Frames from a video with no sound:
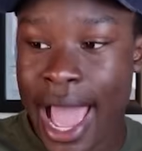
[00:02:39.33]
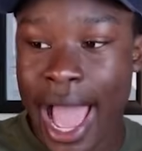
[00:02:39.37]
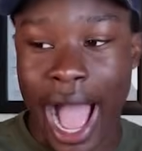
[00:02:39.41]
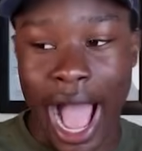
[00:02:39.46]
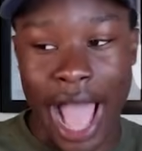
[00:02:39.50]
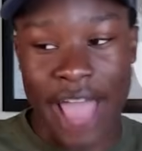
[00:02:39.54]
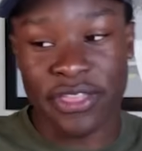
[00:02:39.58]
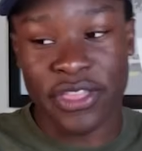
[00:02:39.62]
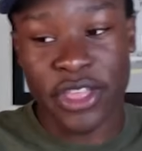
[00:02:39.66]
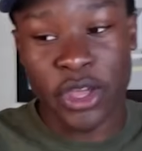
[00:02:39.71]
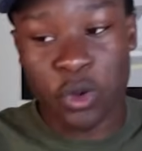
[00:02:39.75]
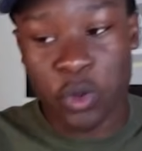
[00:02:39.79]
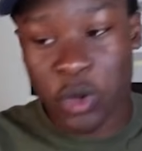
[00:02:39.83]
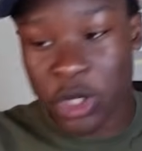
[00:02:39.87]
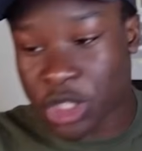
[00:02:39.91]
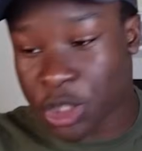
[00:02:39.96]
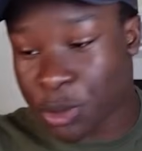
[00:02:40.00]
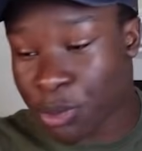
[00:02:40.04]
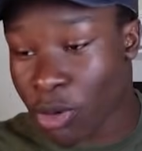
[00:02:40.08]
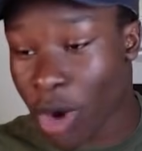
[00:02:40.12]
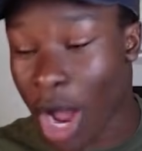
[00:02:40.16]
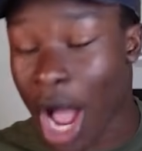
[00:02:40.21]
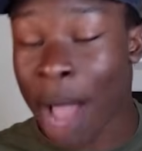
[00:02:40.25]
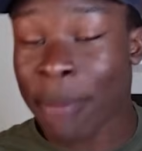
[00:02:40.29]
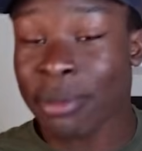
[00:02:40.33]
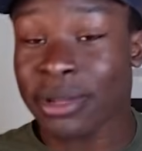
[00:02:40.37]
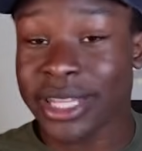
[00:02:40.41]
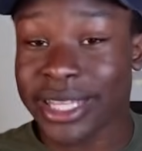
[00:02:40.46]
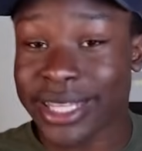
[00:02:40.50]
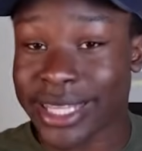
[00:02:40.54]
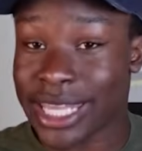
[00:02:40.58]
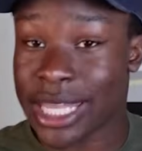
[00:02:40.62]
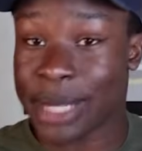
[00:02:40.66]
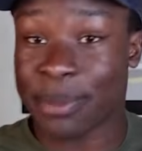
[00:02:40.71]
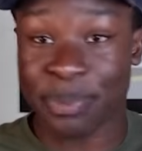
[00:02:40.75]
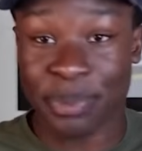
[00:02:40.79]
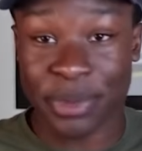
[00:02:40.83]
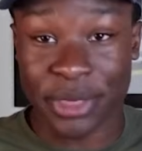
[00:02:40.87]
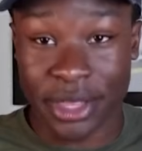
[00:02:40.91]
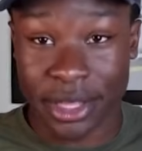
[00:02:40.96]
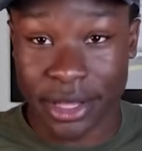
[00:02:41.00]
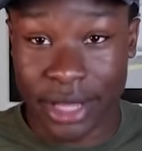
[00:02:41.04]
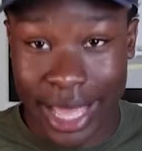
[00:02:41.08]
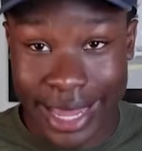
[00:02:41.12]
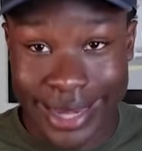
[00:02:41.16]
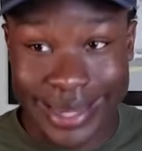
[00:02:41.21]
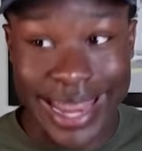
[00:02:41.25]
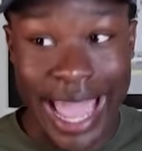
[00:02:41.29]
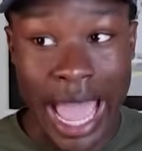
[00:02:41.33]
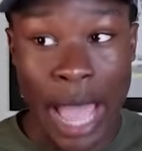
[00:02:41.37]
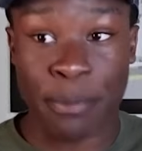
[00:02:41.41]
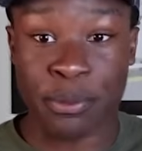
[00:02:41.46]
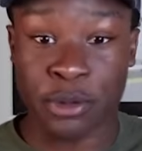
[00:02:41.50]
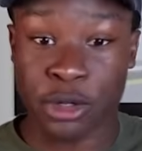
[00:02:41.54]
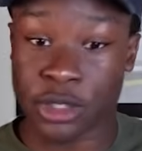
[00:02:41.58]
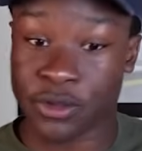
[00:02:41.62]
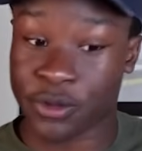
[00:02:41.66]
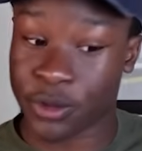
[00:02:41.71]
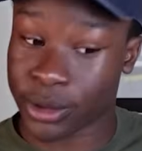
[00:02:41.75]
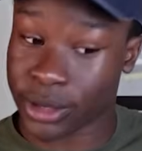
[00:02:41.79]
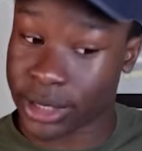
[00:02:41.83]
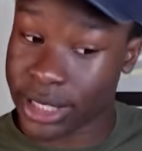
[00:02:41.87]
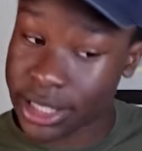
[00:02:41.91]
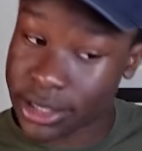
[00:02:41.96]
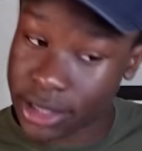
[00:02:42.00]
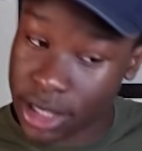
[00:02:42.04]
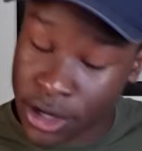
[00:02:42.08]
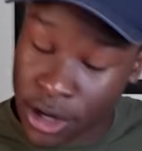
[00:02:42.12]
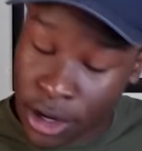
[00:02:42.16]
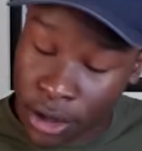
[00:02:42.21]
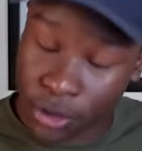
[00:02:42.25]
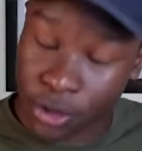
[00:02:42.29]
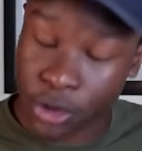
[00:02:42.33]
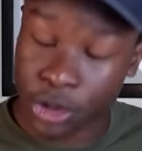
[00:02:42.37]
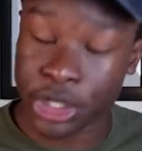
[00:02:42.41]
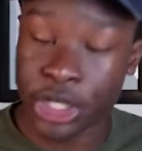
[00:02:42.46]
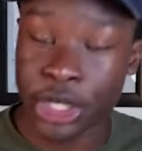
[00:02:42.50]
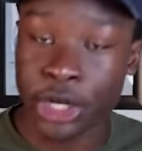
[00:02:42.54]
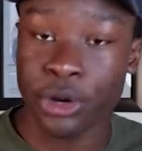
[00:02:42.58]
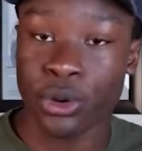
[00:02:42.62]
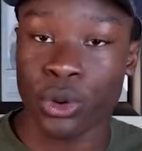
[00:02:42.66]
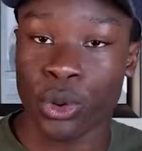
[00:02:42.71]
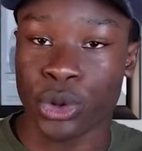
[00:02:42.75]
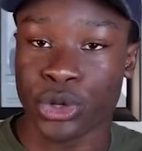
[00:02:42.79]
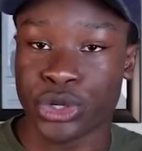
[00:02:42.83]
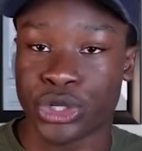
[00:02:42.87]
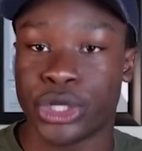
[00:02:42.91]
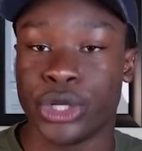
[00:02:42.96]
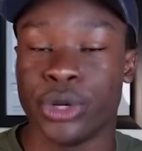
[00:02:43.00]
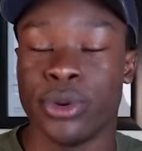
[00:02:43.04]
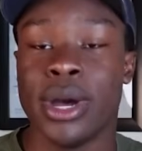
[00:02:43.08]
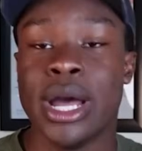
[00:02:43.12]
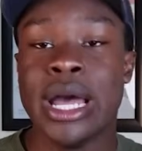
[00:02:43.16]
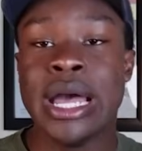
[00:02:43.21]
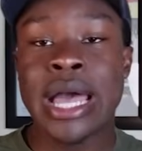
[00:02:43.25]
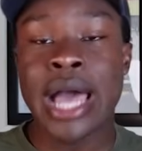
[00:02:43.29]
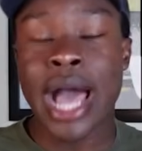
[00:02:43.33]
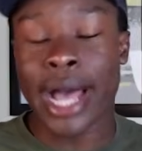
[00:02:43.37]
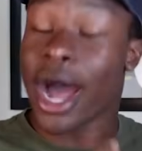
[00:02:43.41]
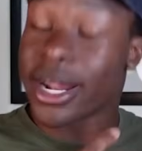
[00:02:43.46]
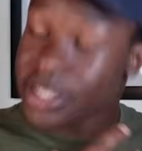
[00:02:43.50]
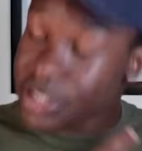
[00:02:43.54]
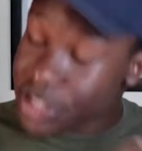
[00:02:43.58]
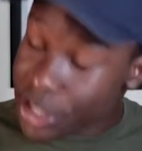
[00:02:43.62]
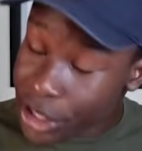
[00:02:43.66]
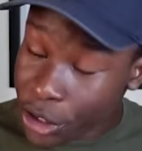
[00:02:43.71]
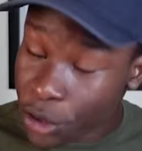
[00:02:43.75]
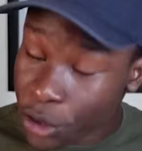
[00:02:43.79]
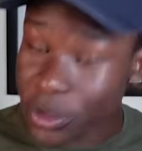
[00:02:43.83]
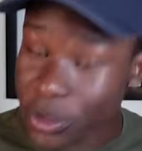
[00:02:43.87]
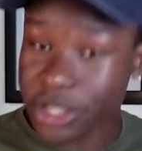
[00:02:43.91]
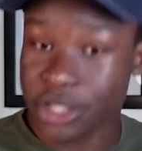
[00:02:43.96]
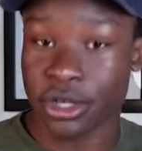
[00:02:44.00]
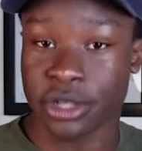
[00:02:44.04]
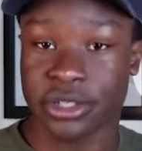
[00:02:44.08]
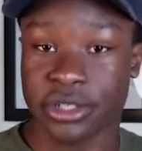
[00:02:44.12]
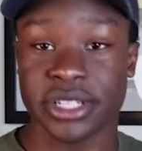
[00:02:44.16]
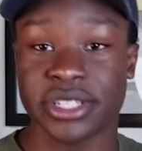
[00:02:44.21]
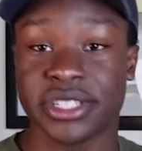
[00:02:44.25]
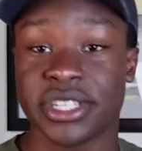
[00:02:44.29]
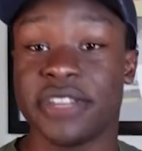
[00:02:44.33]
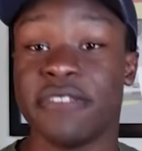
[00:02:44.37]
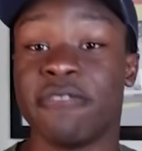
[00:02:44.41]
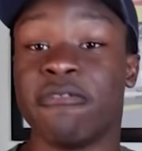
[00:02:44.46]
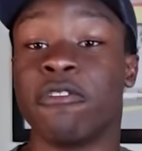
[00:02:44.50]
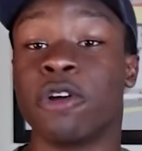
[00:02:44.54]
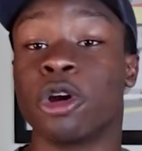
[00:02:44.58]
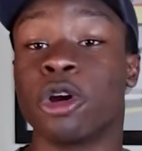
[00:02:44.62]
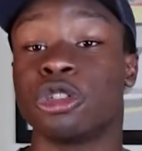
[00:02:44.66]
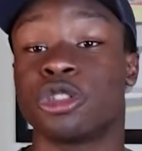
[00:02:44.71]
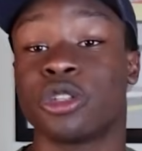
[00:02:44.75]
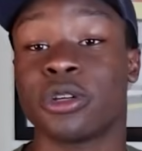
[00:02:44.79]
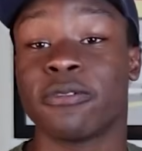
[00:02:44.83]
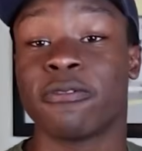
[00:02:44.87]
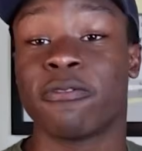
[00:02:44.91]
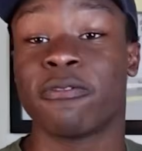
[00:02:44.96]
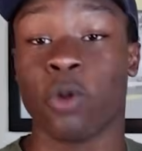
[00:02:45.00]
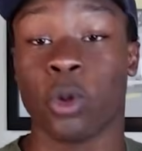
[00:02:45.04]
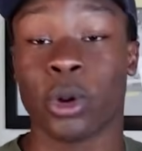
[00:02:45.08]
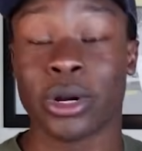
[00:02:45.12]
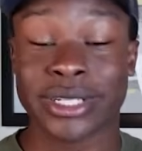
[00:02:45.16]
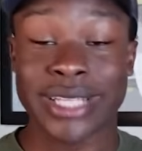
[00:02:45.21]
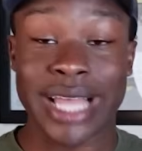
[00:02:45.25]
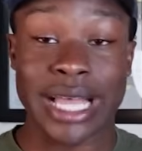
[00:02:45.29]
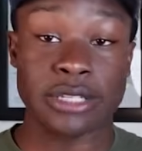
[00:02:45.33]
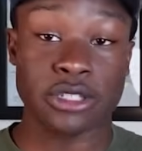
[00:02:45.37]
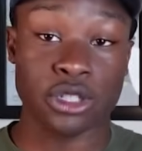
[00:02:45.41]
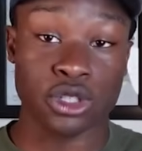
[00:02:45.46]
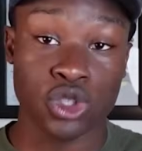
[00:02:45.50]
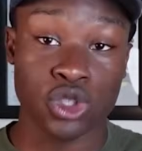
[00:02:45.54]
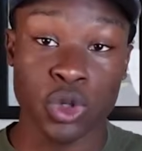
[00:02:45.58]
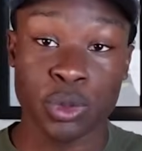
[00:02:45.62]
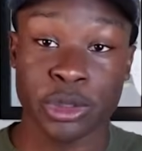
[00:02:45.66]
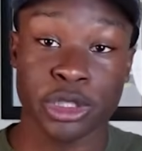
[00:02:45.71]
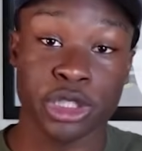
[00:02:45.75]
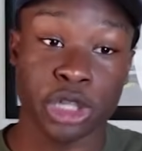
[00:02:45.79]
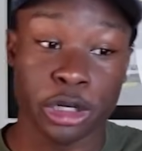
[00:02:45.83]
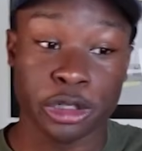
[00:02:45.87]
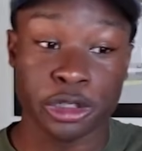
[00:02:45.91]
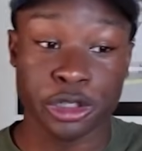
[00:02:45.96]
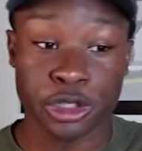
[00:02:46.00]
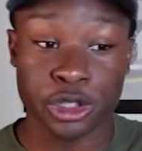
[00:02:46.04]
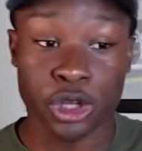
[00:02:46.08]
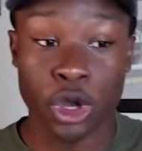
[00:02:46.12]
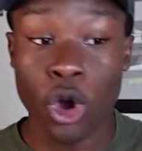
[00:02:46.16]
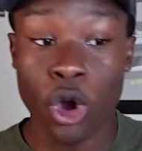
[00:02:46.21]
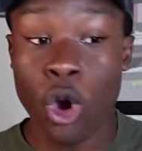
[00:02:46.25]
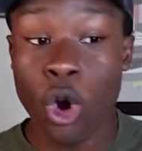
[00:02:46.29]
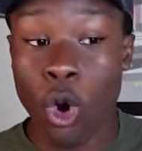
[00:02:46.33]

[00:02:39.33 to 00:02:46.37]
I think we should probably keep the adapters for at least another year or two until we start to see version 4 Tesla superchargers,